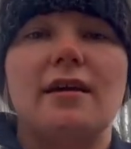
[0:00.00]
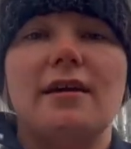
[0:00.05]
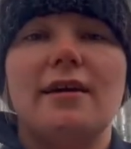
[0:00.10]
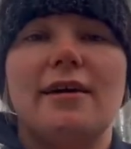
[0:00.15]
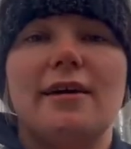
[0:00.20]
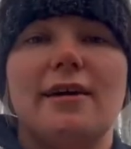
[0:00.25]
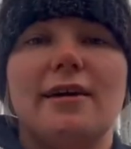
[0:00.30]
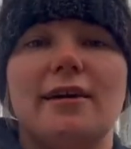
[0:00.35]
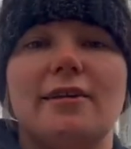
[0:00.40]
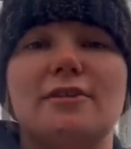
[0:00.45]

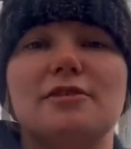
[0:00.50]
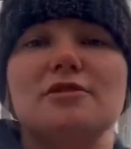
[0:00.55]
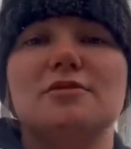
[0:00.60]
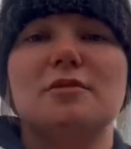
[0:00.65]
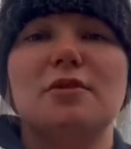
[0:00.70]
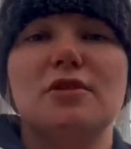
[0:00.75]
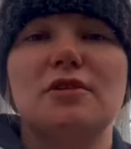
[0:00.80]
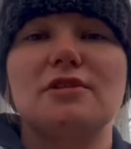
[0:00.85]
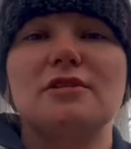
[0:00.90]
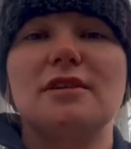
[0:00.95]
There's
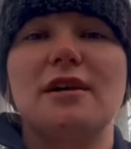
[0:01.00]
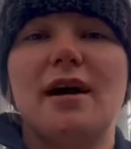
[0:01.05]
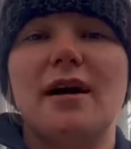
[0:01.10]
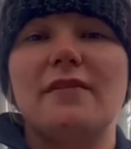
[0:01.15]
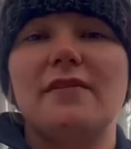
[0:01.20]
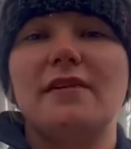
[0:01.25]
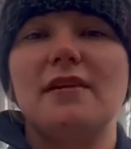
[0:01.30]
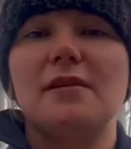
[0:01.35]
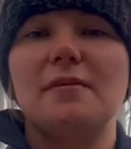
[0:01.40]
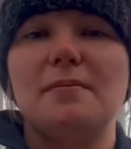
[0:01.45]
more to
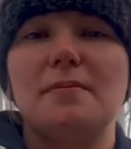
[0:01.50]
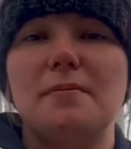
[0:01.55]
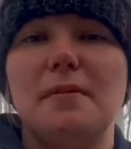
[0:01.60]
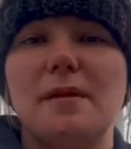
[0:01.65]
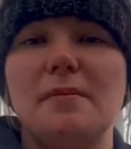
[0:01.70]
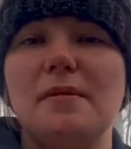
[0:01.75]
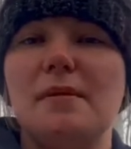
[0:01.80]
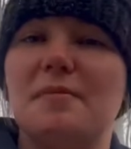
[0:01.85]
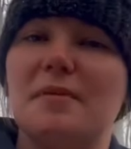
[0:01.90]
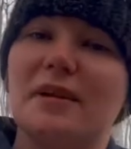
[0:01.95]
having
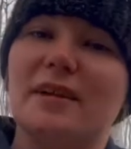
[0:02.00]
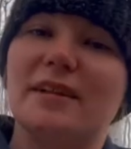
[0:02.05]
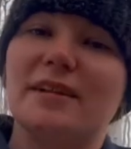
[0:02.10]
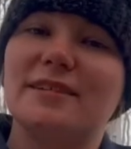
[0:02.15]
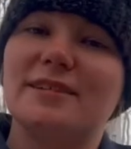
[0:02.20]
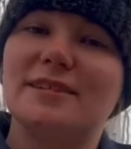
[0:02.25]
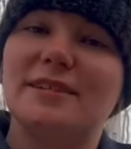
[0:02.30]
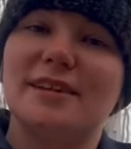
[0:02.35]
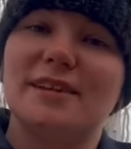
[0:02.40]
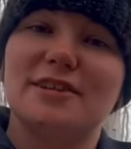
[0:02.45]
baby
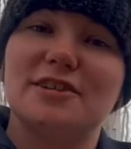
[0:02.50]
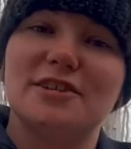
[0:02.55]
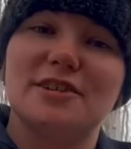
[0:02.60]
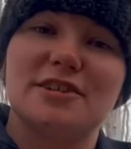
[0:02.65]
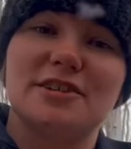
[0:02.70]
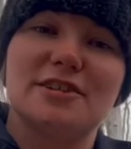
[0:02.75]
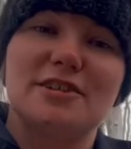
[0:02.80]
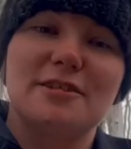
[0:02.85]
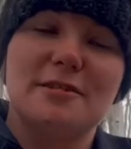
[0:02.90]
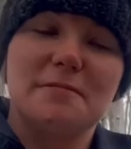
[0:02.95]
piglets than
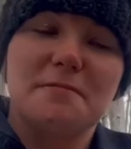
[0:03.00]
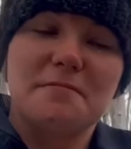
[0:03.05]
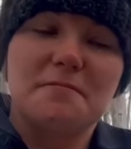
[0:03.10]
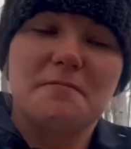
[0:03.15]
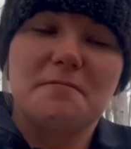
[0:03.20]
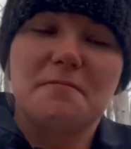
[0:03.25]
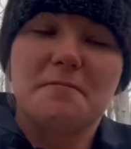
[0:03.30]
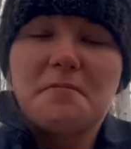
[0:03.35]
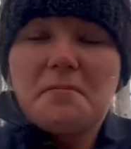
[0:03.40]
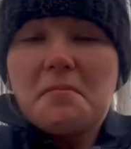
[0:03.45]
just
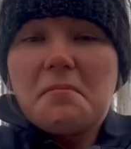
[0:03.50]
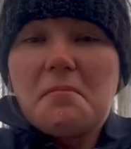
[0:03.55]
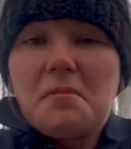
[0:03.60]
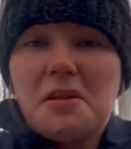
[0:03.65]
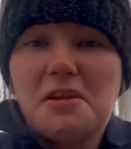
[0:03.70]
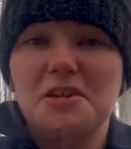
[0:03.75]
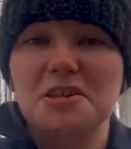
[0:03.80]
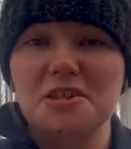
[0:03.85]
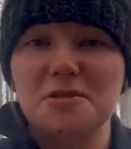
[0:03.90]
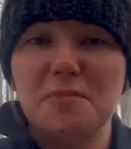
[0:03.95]

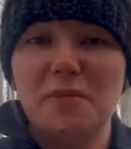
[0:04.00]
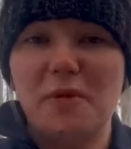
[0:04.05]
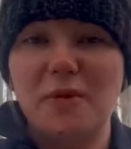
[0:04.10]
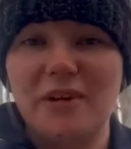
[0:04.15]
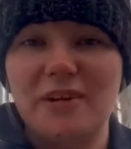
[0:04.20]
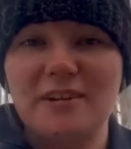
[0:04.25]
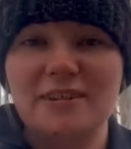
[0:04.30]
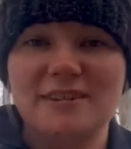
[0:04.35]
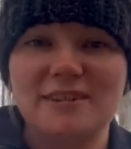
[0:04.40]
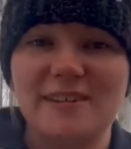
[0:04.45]
they're just
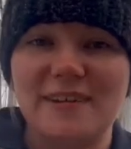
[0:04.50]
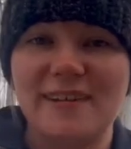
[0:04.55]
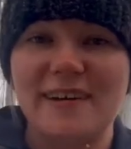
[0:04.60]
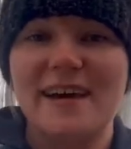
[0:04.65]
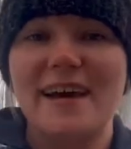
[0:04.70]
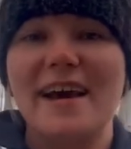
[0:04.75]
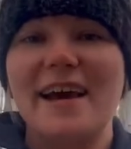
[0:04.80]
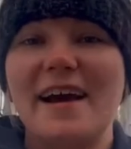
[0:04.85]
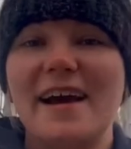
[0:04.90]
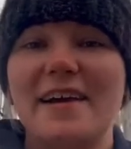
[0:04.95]
born. So
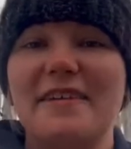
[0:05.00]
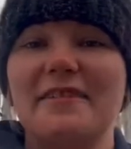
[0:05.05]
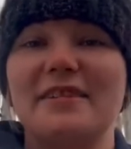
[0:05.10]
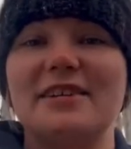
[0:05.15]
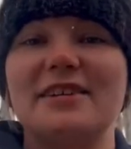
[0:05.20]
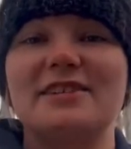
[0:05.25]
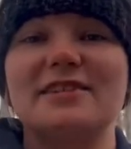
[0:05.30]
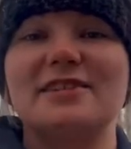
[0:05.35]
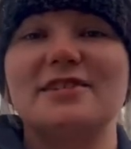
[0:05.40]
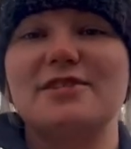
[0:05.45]
I
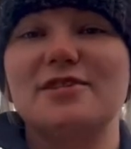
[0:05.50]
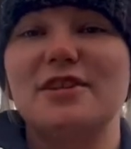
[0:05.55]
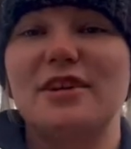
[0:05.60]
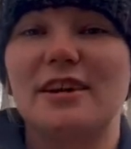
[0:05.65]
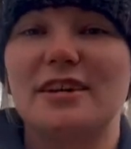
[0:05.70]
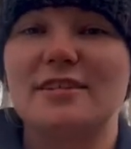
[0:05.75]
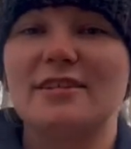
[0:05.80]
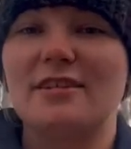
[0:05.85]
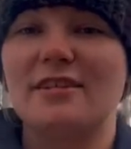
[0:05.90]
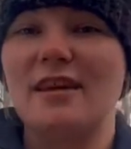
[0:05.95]
wanted to show you
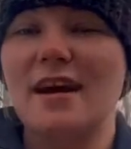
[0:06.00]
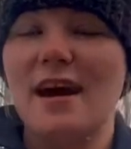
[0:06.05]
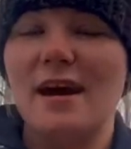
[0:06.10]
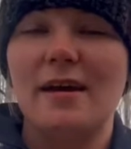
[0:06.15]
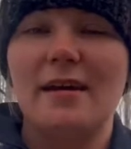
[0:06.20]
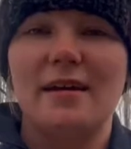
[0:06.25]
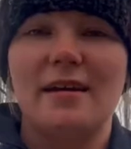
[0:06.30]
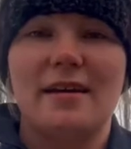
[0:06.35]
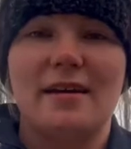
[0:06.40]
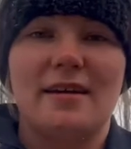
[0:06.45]
guys all that,
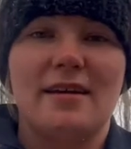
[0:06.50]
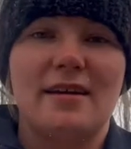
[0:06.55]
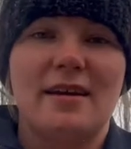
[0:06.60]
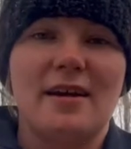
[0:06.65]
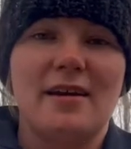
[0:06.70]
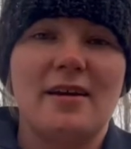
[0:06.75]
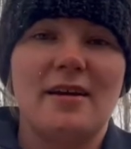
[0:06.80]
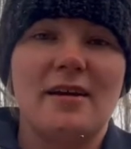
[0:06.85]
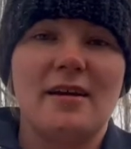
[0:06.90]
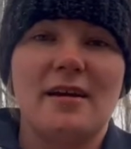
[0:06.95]
and
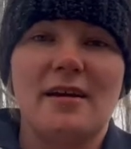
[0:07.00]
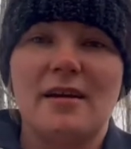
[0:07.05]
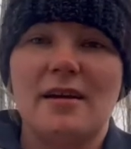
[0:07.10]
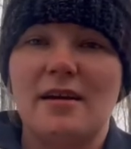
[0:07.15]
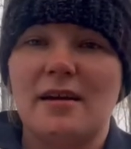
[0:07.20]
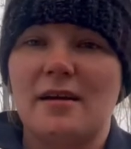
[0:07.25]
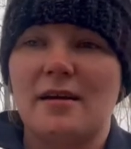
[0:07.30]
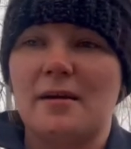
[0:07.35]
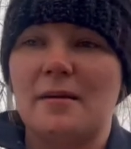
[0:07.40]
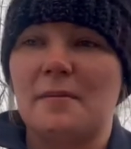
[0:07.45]
I
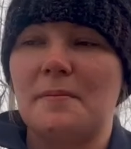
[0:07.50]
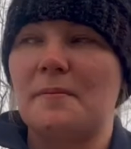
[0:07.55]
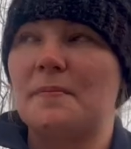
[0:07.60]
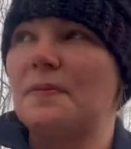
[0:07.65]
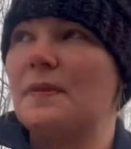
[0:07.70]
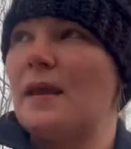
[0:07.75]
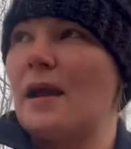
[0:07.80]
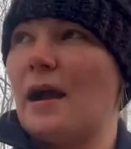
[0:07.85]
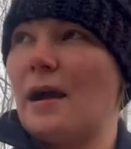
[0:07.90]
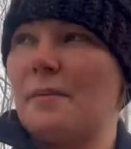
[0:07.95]
am
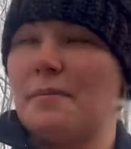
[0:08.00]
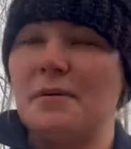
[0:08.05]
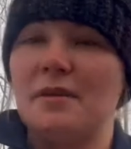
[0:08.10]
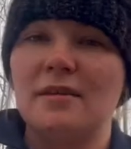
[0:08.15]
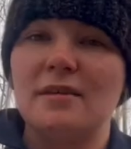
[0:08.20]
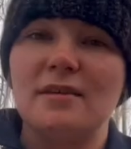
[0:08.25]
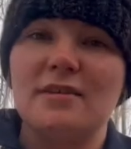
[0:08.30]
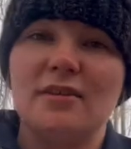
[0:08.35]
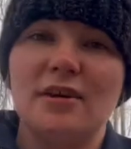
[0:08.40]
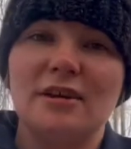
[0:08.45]
happy
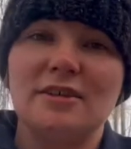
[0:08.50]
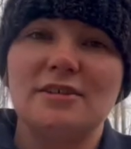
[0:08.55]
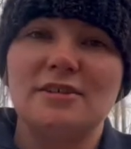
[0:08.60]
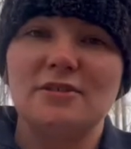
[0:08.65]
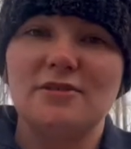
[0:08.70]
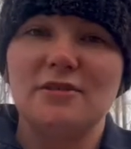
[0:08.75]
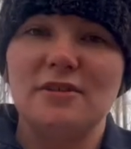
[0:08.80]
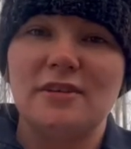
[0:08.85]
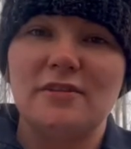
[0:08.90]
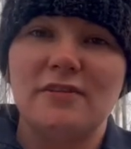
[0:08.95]
that you guys
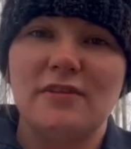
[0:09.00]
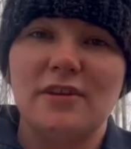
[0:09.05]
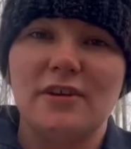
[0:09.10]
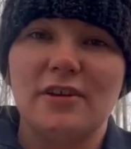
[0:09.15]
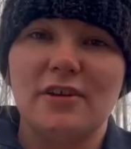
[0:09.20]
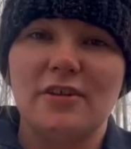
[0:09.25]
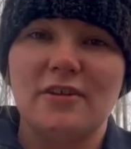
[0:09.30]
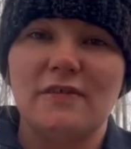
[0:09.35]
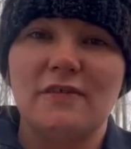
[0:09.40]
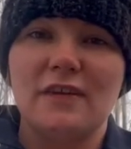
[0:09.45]
tuned in for
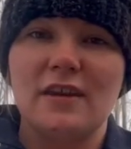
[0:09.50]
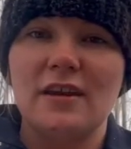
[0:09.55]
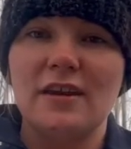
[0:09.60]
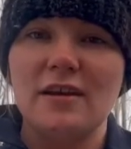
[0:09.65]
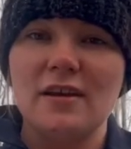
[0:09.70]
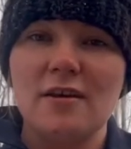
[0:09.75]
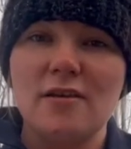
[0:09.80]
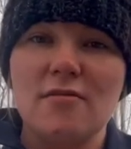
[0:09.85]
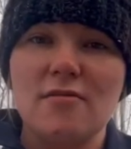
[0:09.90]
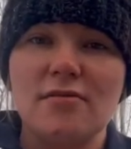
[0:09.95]
another
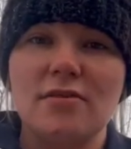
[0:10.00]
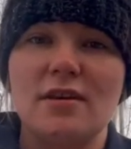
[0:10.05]
video.